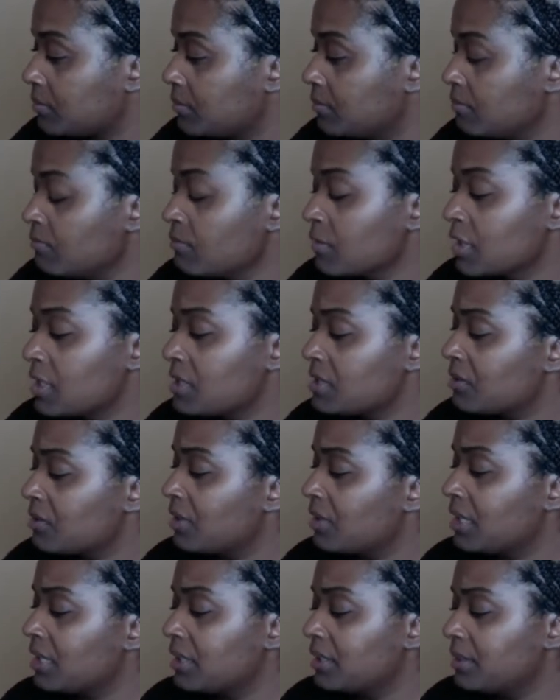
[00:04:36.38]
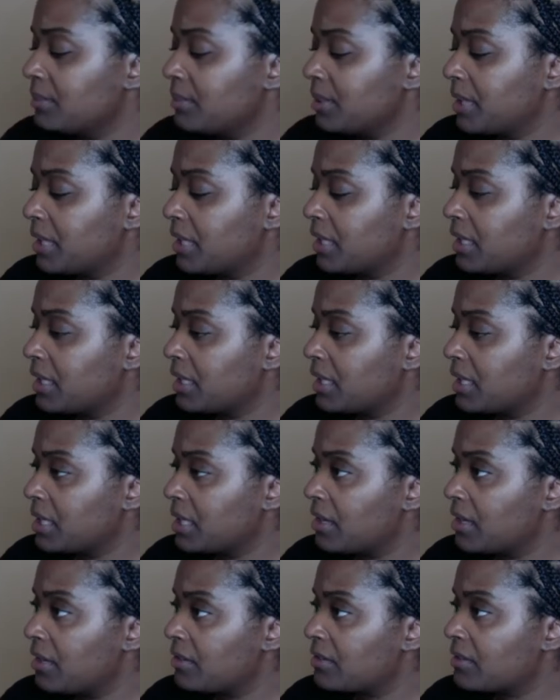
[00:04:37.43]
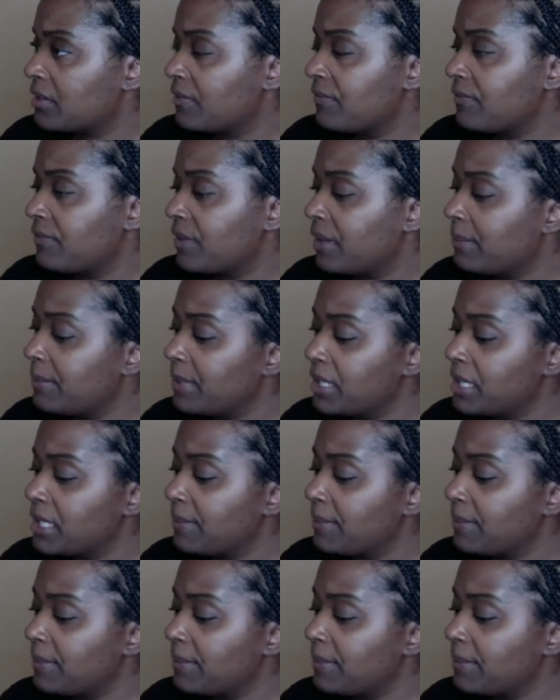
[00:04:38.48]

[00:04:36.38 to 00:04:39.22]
So it could be the feminine,